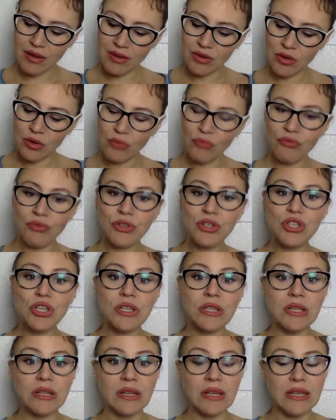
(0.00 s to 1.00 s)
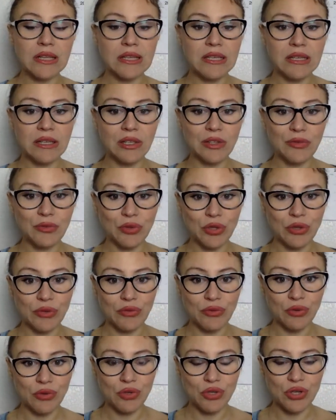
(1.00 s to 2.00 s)
your vision and ideal for the
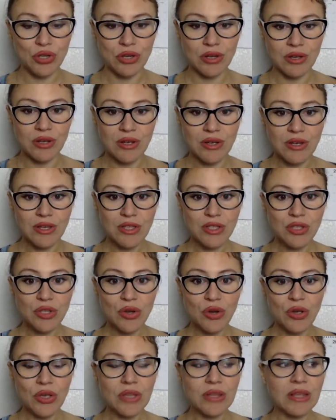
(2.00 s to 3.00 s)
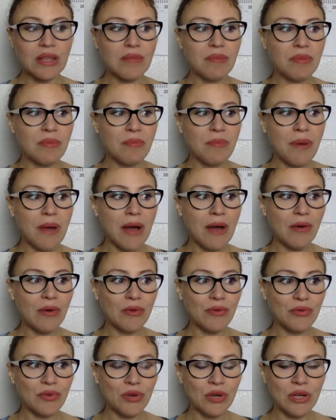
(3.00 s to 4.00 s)
future. So it can be
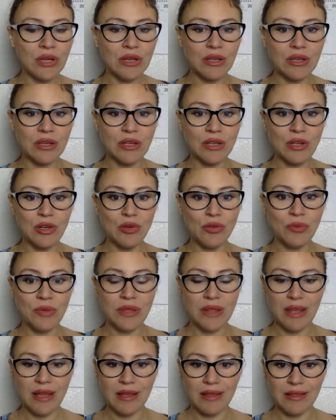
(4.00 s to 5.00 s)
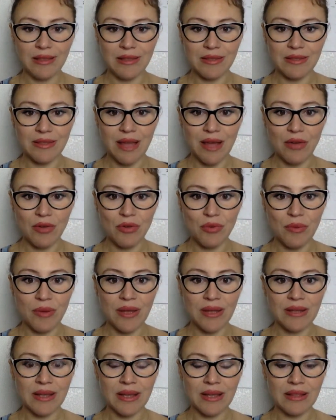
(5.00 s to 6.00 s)
powerfully illuminated now. You
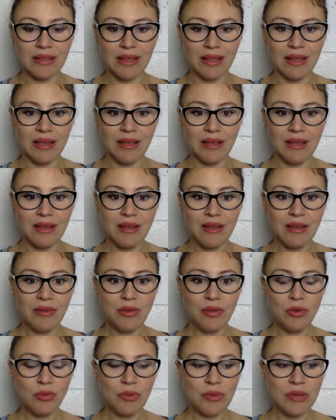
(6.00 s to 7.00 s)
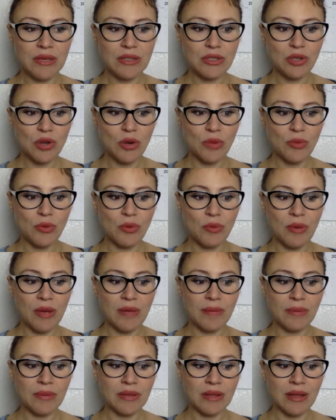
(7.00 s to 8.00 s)
might get like, you being Scorpio
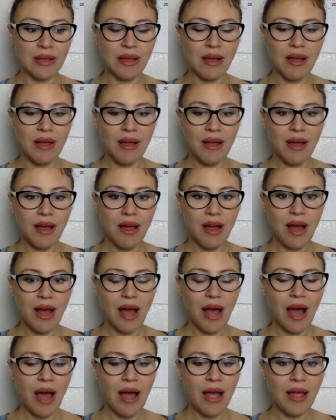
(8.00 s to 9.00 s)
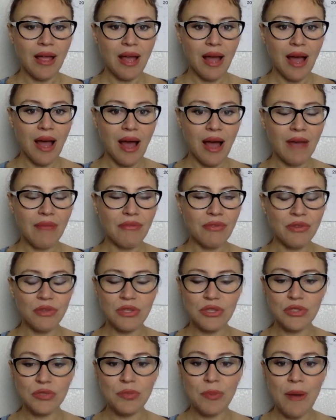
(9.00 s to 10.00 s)
might be like, I
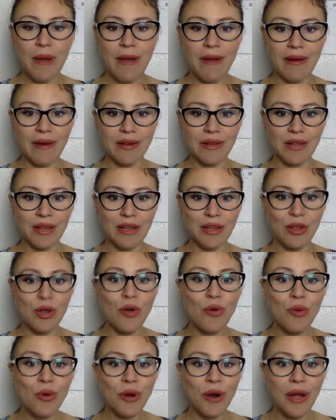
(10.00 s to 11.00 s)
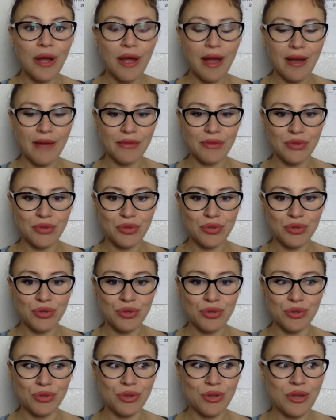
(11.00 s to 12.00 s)
feel inspired. I know what I
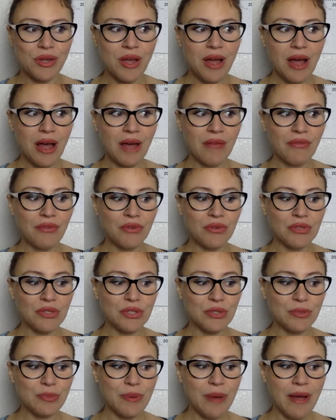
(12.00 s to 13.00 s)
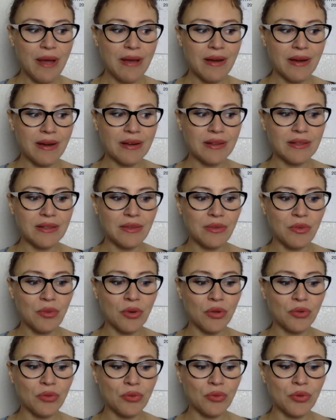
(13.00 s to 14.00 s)
have to do. I feel
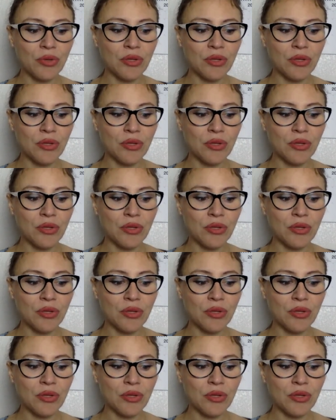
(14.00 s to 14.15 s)
inspired.